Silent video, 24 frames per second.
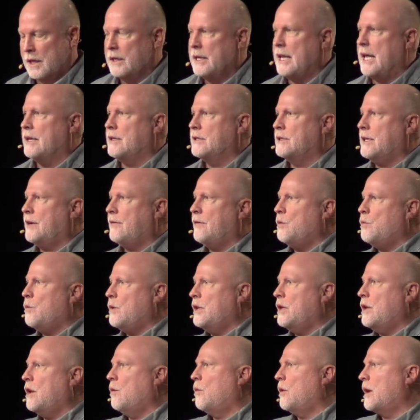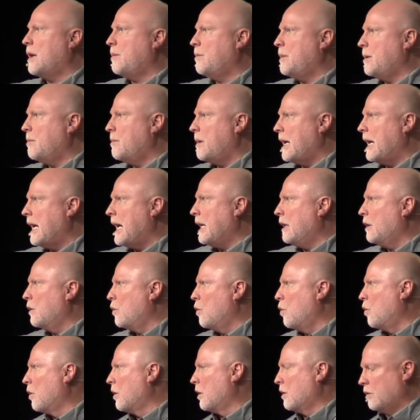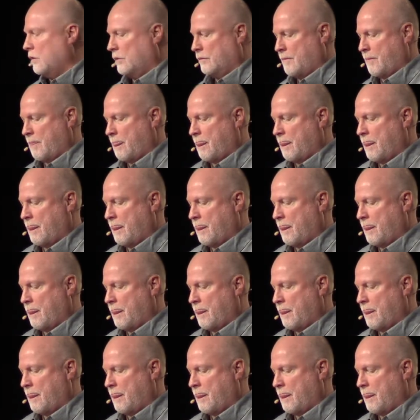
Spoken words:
Now, does everyone know what I mean by allegorical?